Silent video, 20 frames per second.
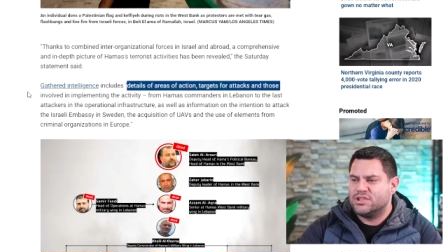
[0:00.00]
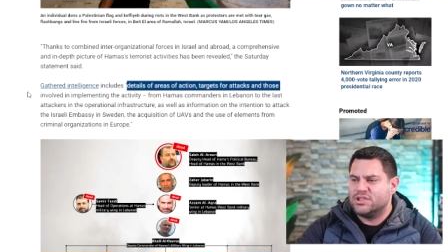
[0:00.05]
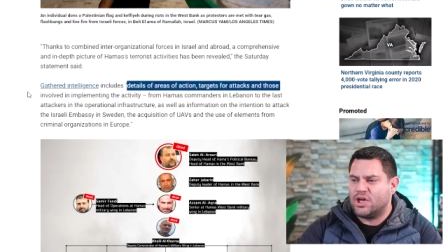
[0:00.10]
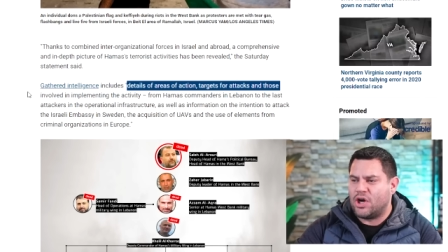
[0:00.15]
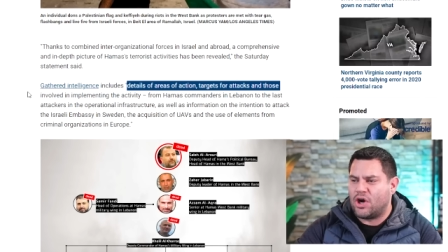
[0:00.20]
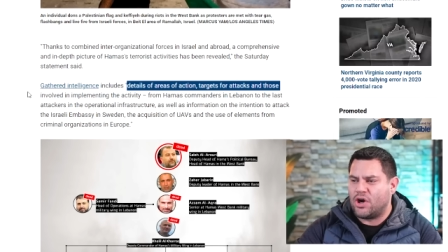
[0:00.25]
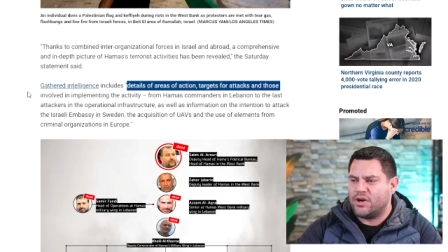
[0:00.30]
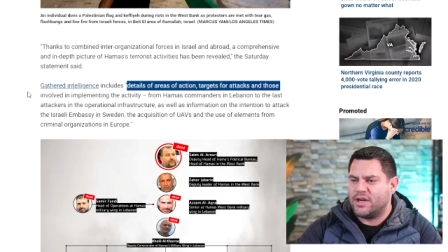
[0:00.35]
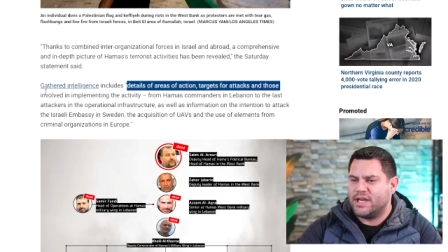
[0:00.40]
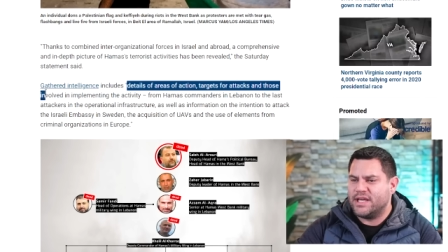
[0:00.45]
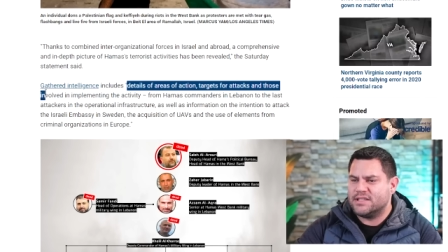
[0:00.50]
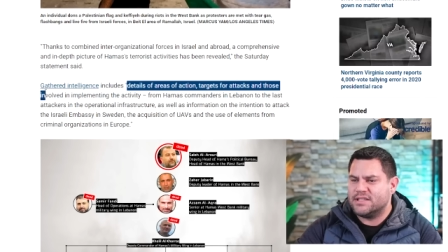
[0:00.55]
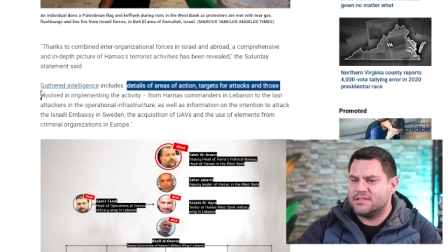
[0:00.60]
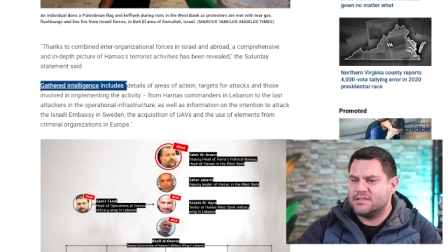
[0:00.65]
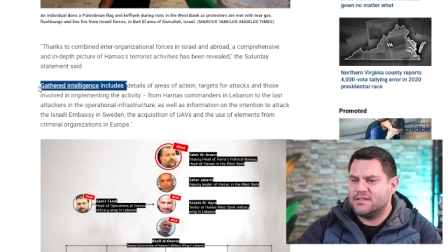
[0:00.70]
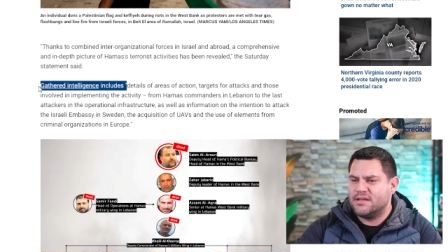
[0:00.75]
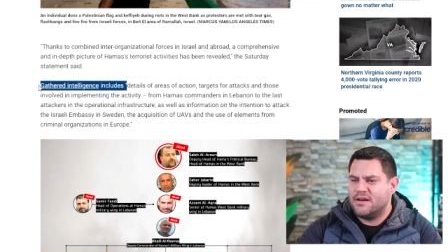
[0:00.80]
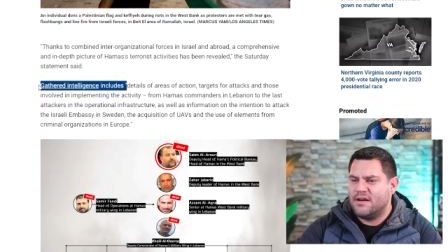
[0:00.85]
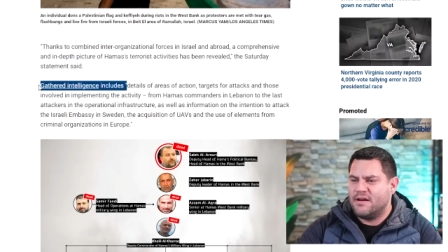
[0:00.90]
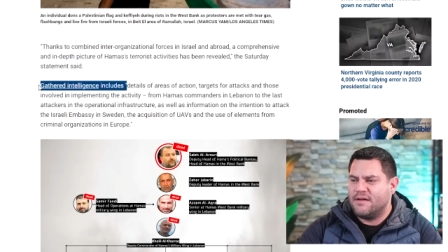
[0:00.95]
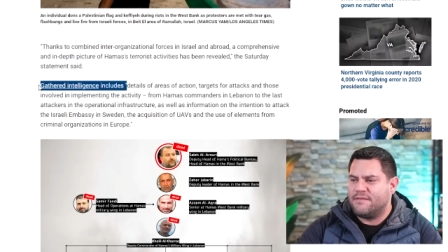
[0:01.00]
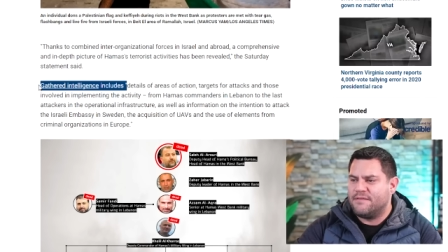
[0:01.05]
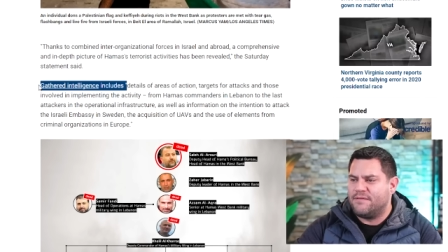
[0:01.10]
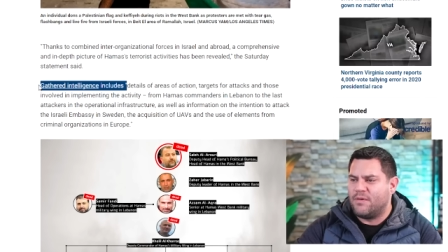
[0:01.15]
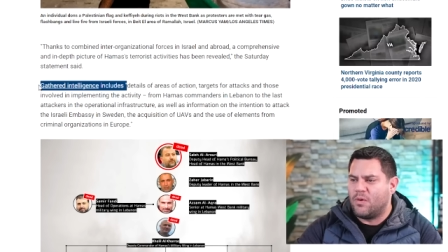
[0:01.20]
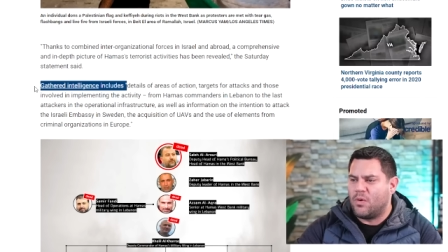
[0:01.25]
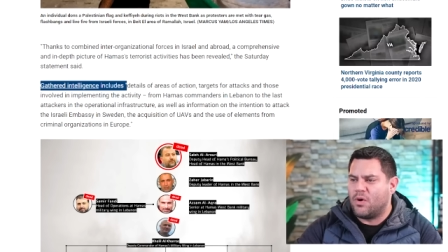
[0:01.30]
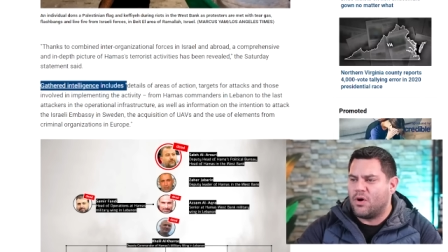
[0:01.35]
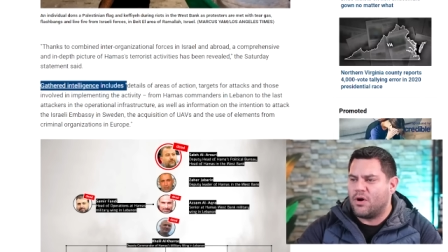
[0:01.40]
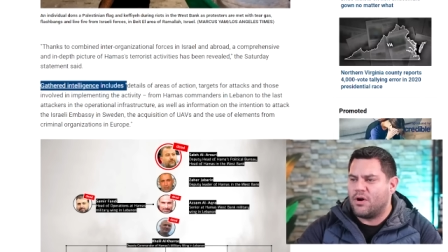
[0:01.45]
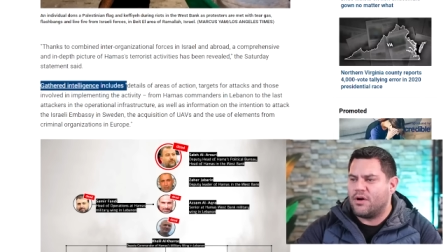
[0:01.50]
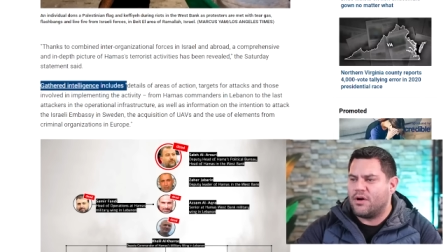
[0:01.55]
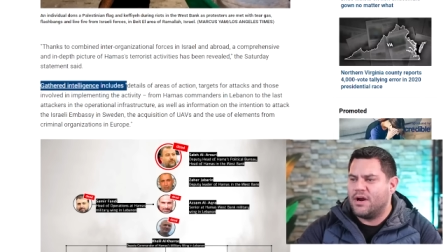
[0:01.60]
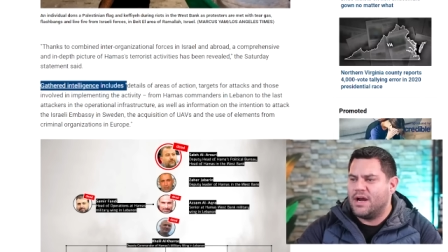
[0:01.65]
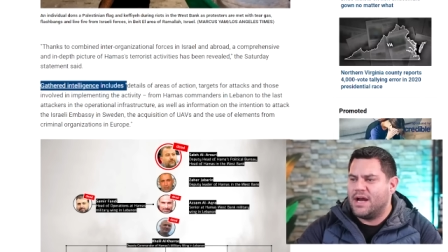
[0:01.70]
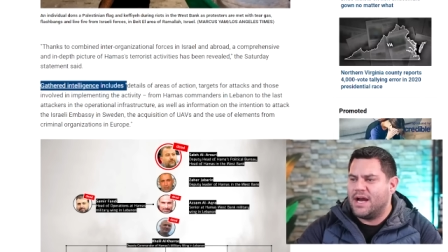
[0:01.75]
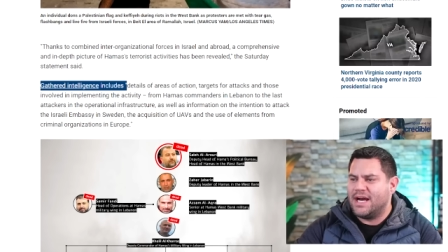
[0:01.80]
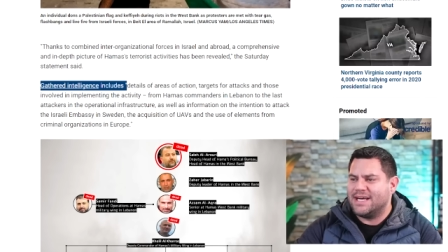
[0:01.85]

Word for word: targets for